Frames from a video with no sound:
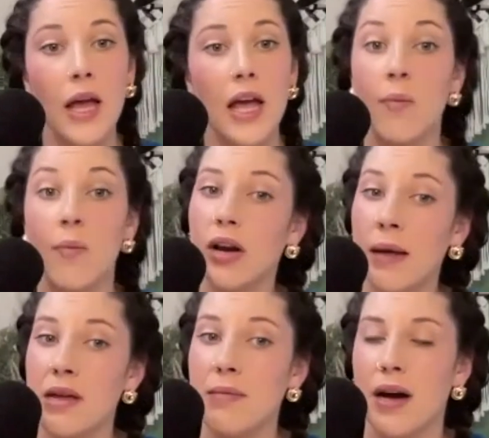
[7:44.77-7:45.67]
And what I
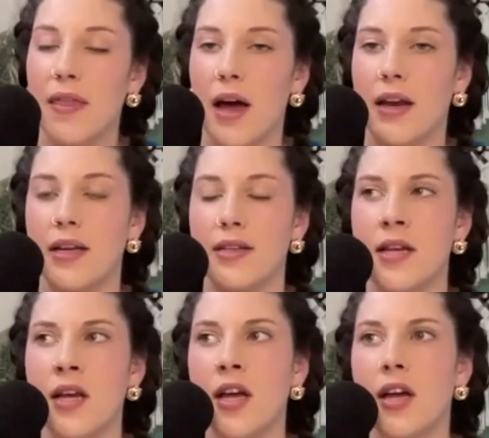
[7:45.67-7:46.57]
mean by that is
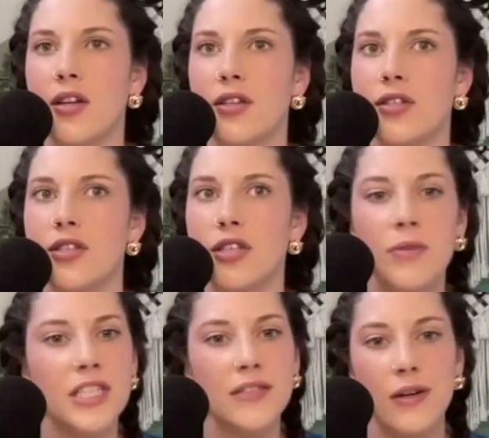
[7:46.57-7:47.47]
so
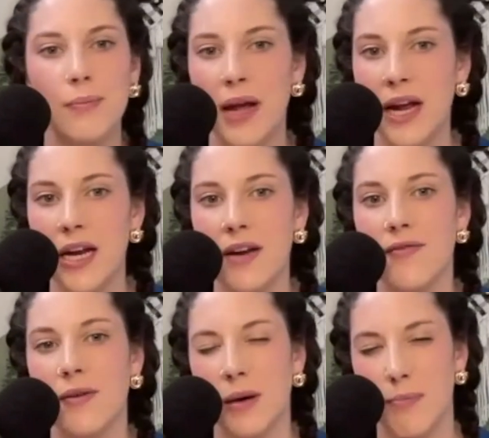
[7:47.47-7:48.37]
much of our pain
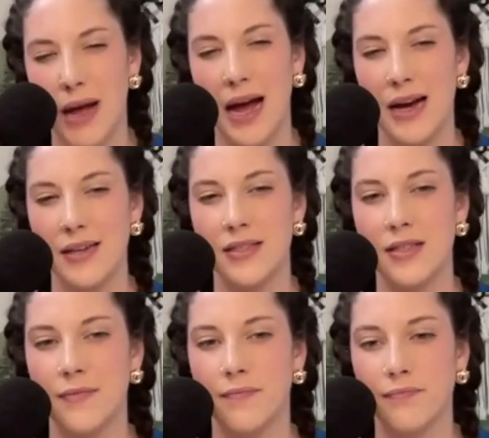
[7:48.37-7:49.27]
from our past